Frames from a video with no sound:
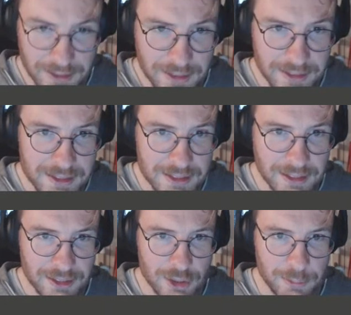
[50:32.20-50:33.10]
let's see,
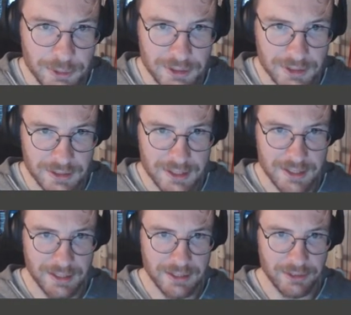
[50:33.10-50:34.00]
I'll just put it on this
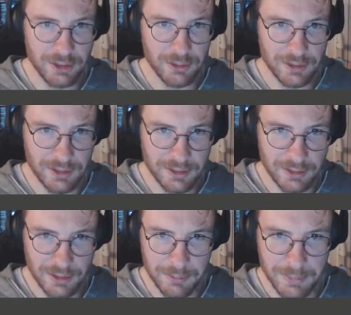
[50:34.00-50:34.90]
side, even though on,
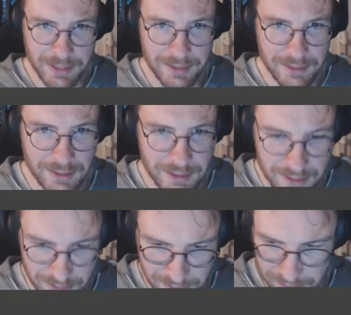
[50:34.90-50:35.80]
on my thing
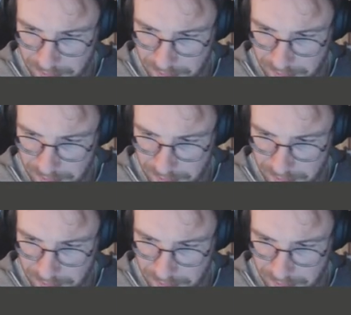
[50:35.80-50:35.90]
is on the